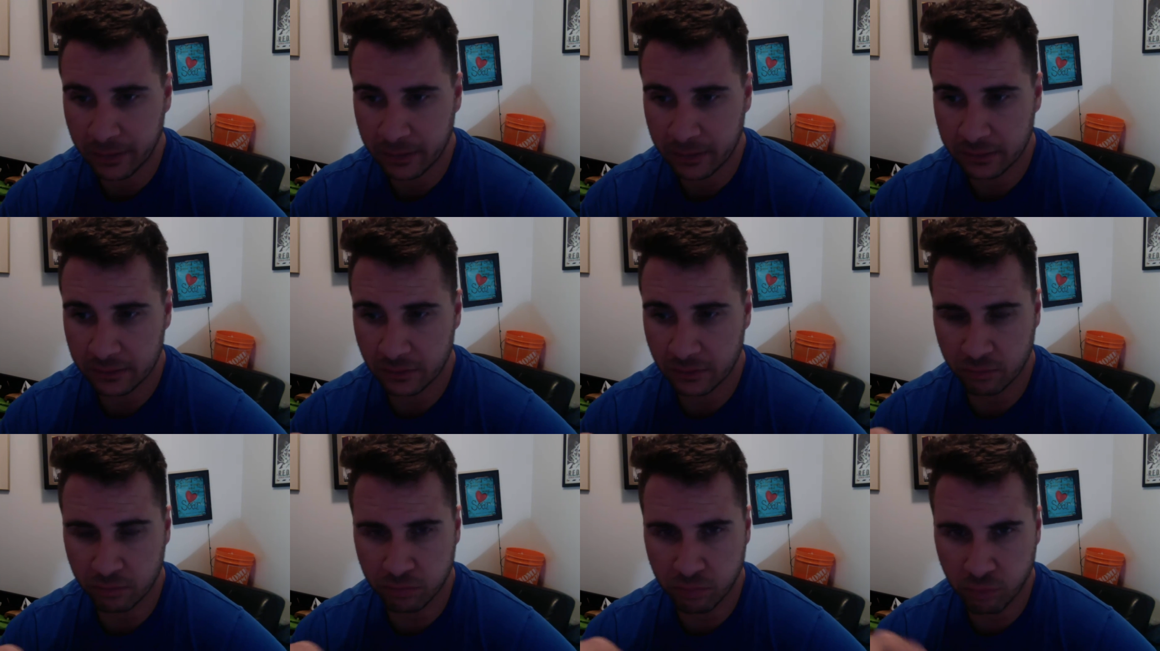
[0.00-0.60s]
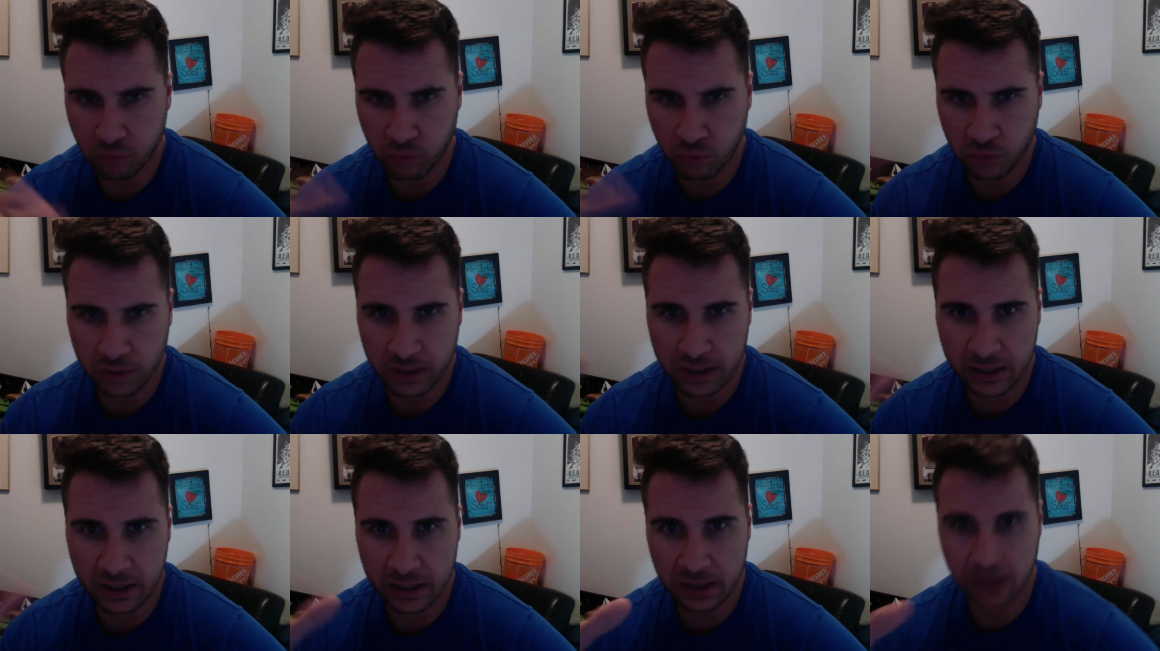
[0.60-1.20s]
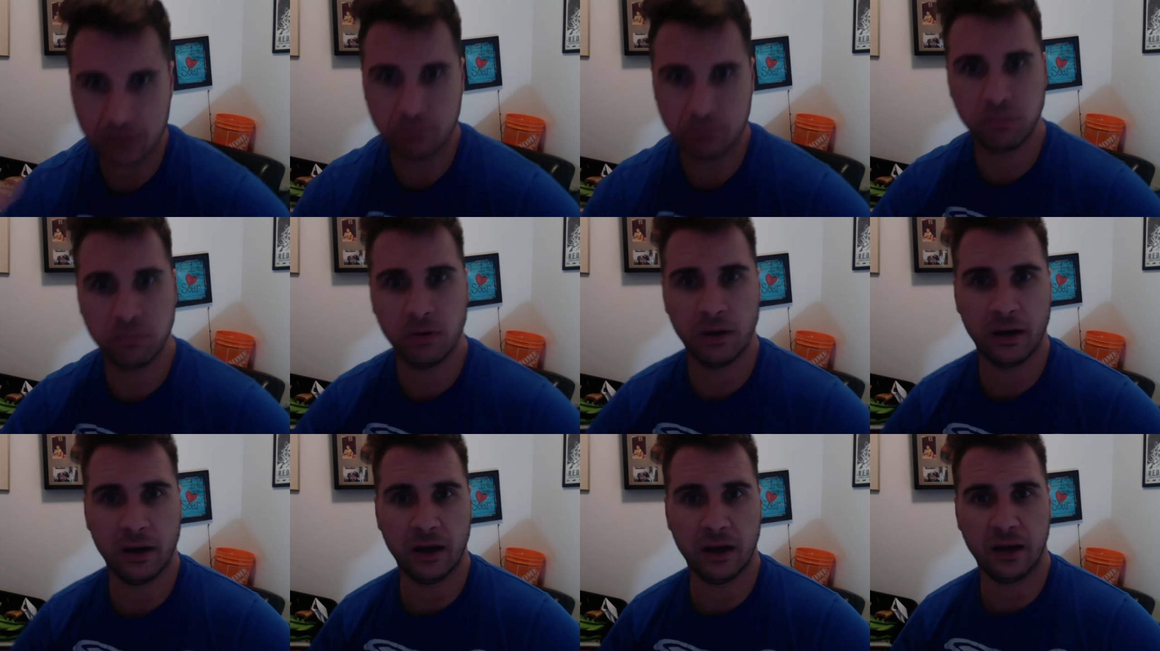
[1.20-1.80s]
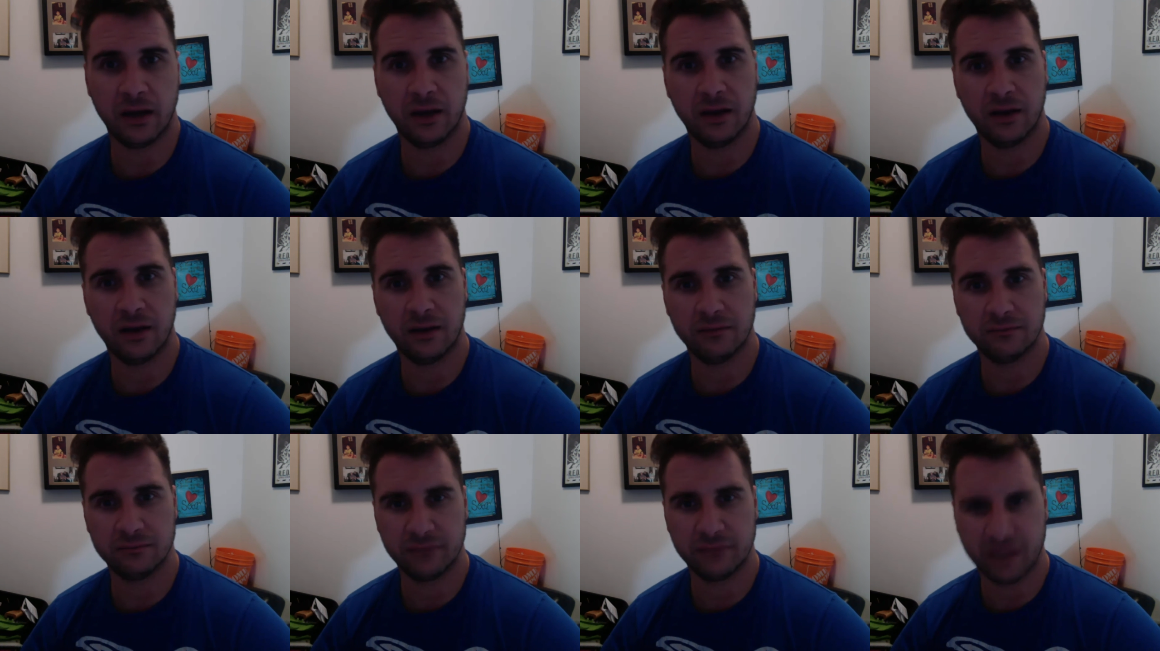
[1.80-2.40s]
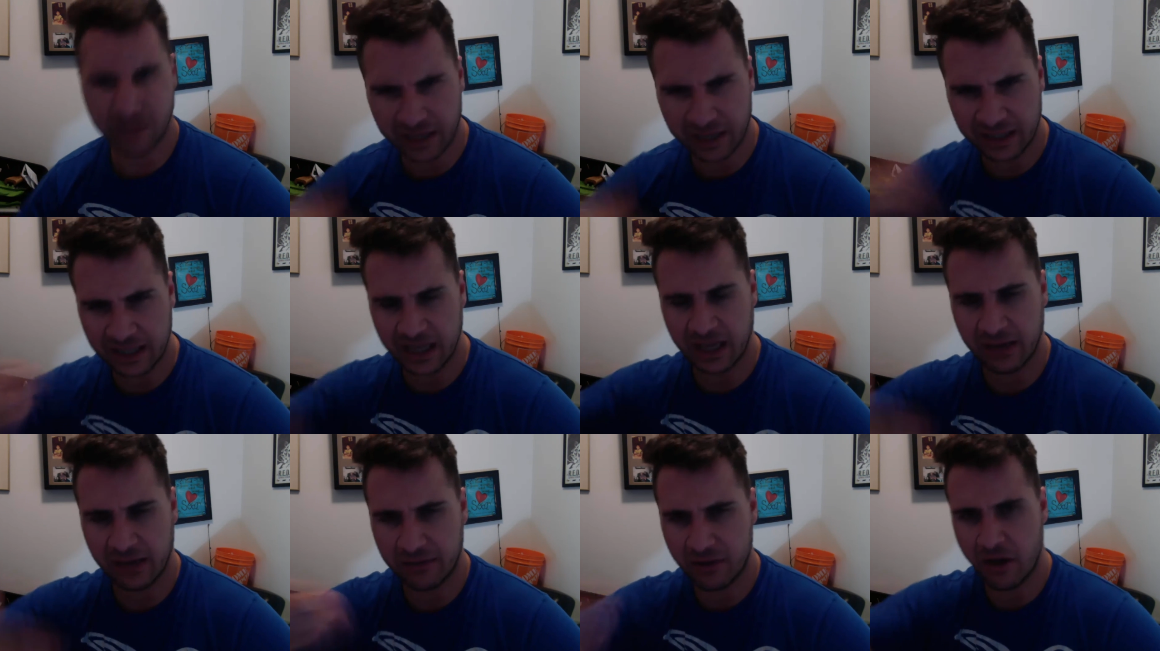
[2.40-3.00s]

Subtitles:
they're pretty like they